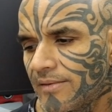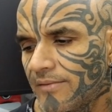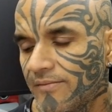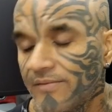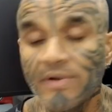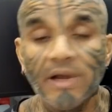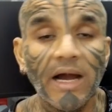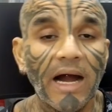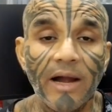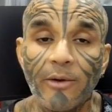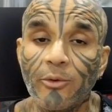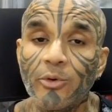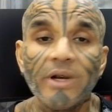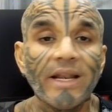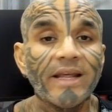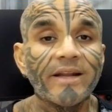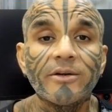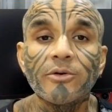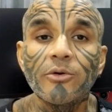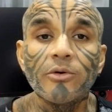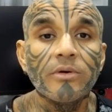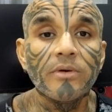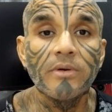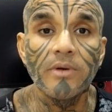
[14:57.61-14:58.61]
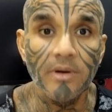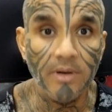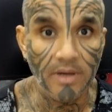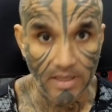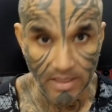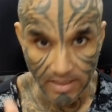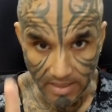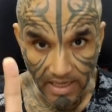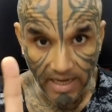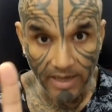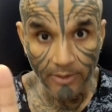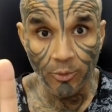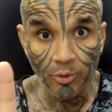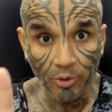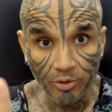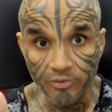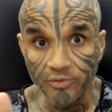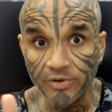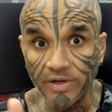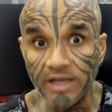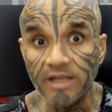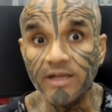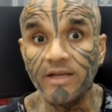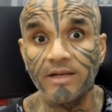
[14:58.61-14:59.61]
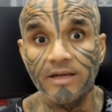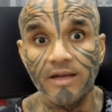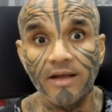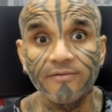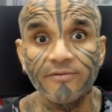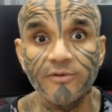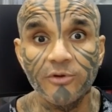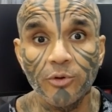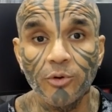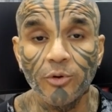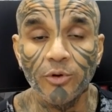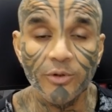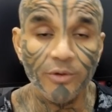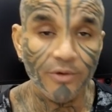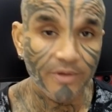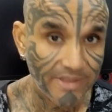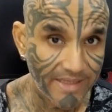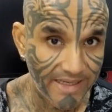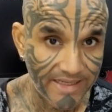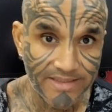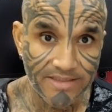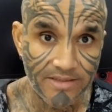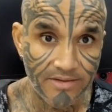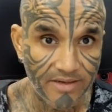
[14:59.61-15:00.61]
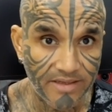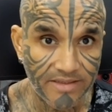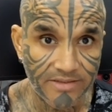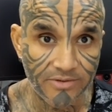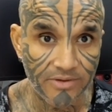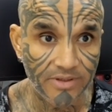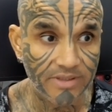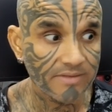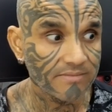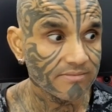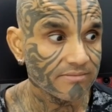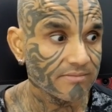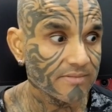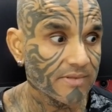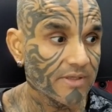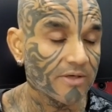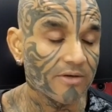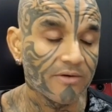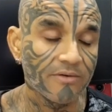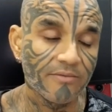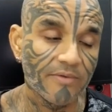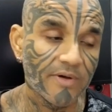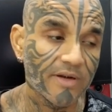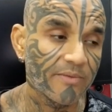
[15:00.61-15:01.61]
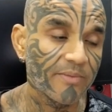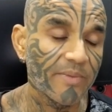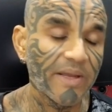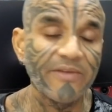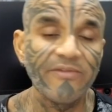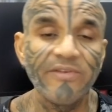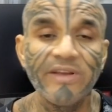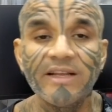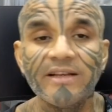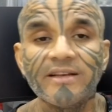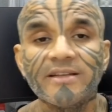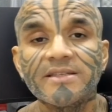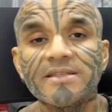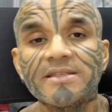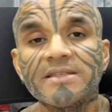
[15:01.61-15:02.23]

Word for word: I would like to, uh, I would really love to go to a nice restaurant. You know, one of my weaknesses